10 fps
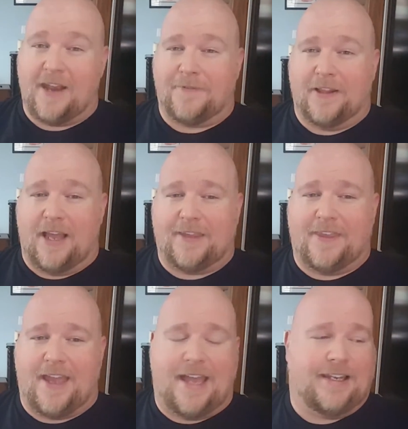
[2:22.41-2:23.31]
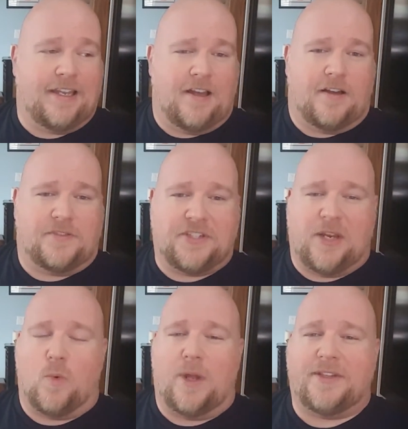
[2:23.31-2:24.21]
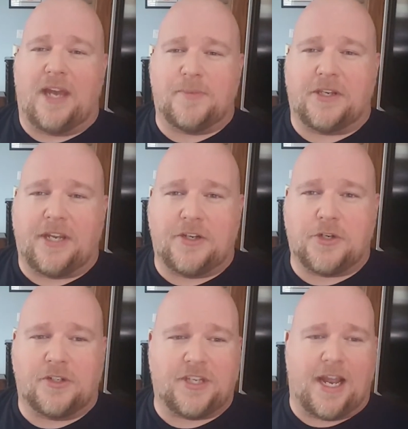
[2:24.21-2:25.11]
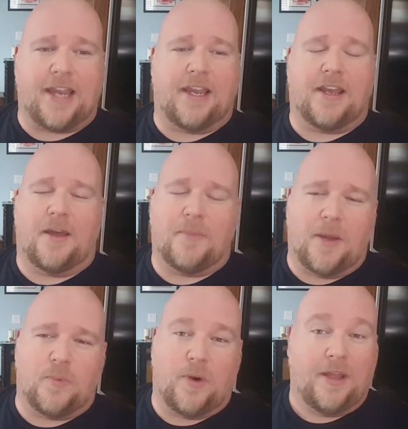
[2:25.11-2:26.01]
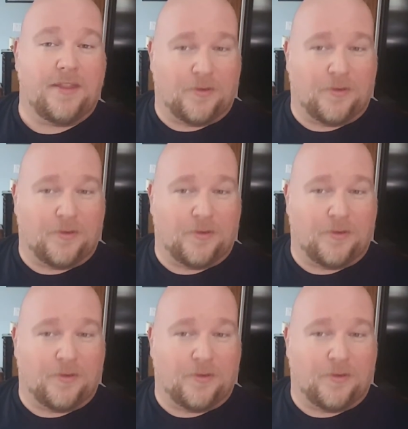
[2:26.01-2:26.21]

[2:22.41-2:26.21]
And if you like the idea of seeing what types of t-shirts that I can come up with,